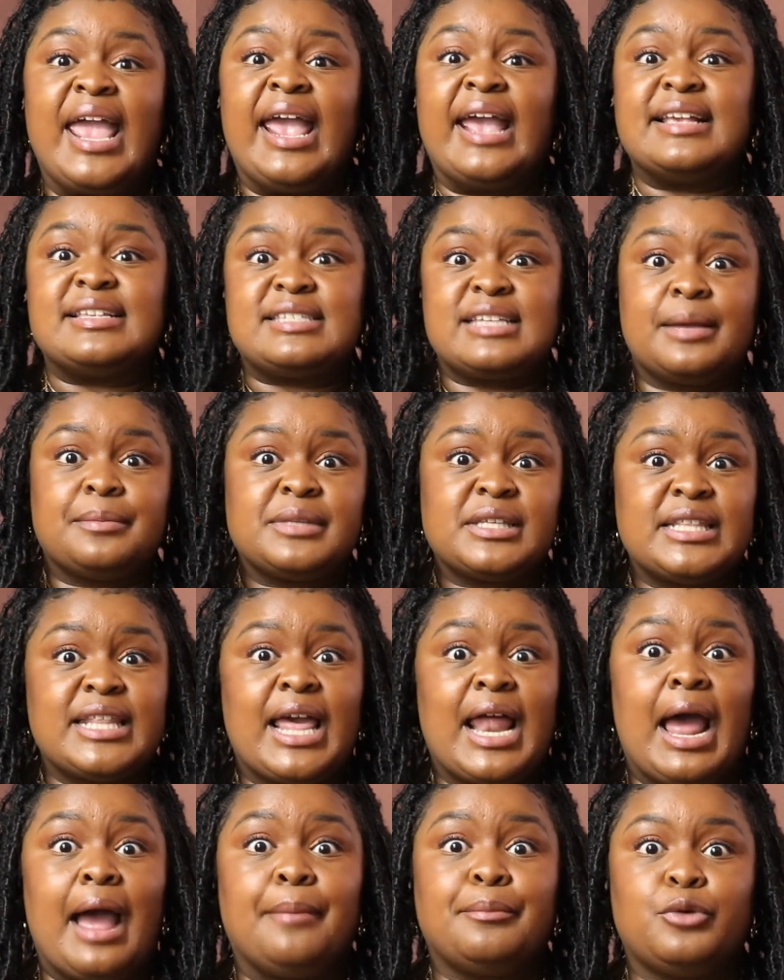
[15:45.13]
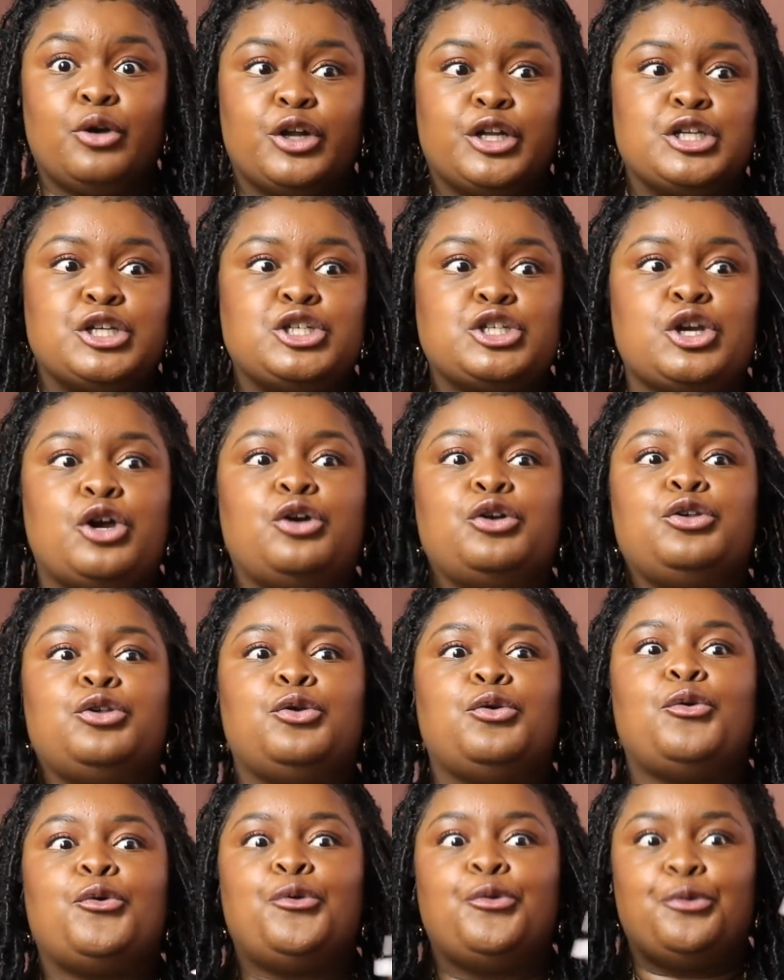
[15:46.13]
It's something that I'm going to show
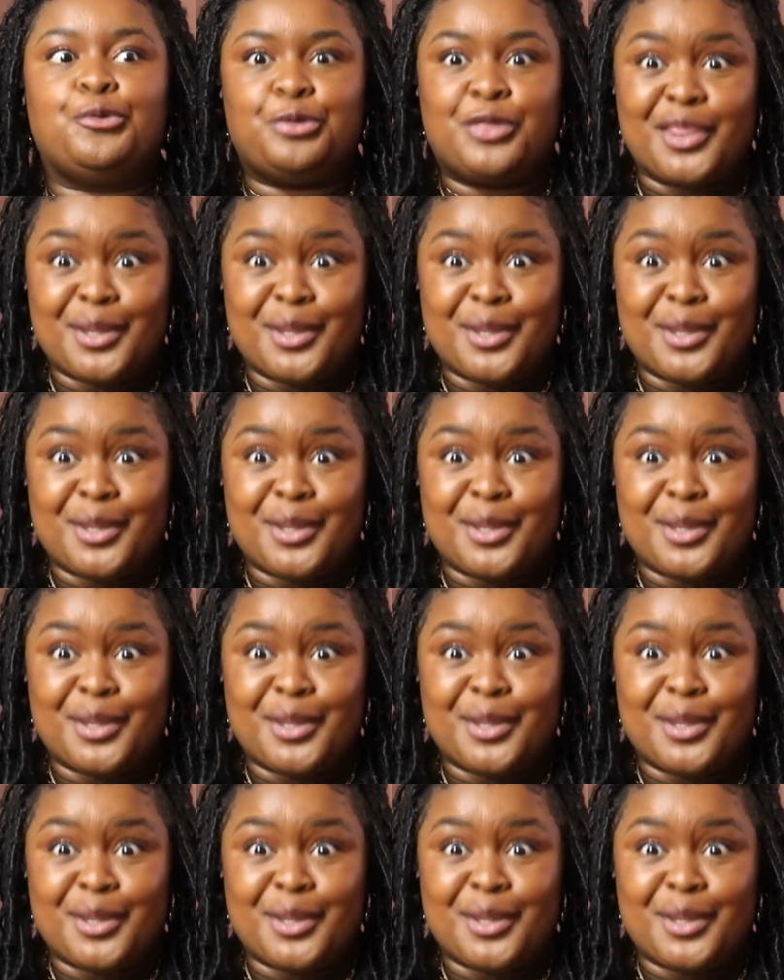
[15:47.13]
you